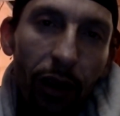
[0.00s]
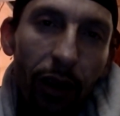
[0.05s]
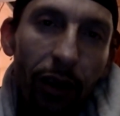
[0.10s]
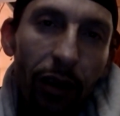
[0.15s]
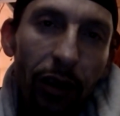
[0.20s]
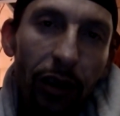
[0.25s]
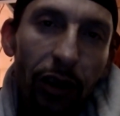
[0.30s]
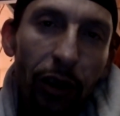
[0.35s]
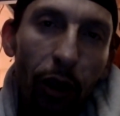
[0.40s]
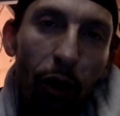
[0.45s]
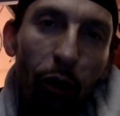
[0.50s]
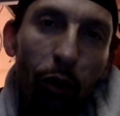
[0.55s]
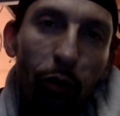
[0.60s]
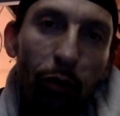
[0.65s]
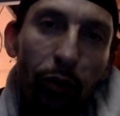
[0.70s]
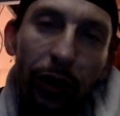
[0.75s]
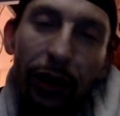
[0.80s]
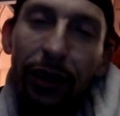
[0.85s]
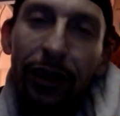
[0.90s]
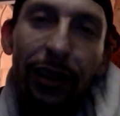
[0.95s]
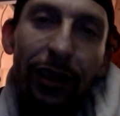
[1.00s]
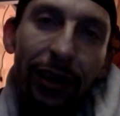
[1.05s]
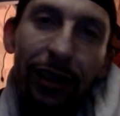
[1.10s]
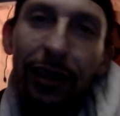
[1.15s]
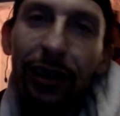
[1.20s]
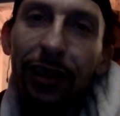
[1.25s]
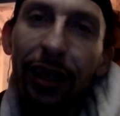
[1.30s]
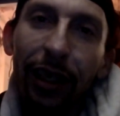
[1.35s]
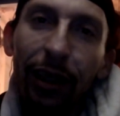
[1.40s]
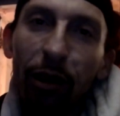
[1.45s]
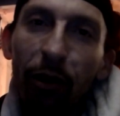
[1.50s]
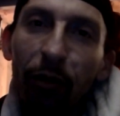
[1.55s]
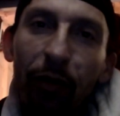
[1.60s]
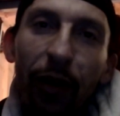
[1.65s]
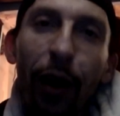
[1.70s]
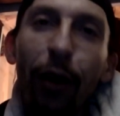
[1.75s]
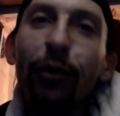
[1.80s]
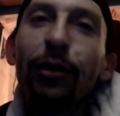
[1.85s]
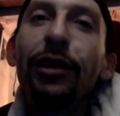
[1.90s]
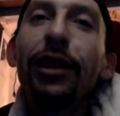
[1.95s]
So this is just like the
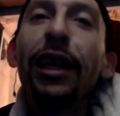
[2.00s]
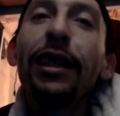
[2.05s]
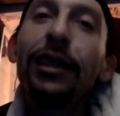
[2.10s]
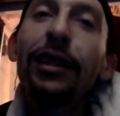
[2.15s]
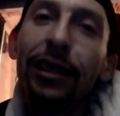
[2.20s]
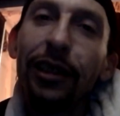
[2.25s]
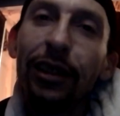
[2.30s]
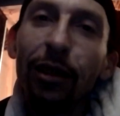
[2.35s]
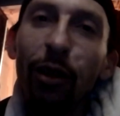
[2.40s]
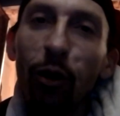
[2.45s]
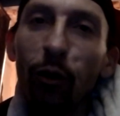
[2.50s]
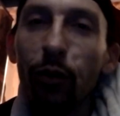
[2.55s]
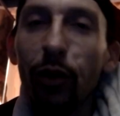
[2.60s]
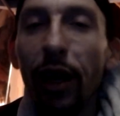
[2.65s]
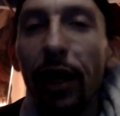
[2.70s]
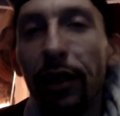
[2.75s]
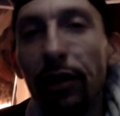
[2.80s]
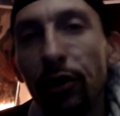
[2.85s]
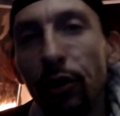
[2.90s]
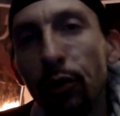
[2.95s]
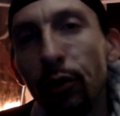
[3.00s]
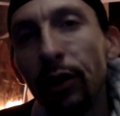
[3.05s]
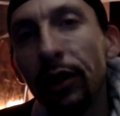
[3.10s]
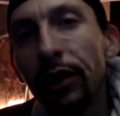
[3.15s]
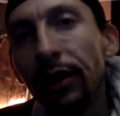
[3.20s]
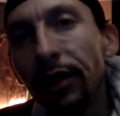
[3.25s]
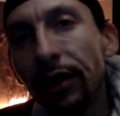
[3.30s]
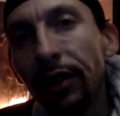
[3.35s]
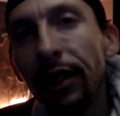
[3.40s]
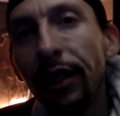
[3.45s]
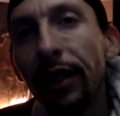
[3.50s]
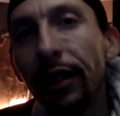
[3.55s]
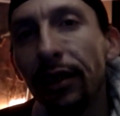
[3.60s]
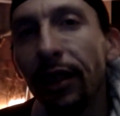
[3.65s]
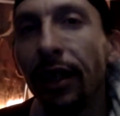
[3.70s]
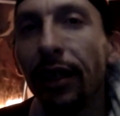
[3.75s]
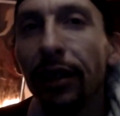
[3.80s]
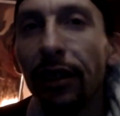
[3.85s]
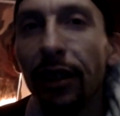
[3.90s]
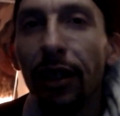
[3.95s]
foundation of like doing this thing. Like,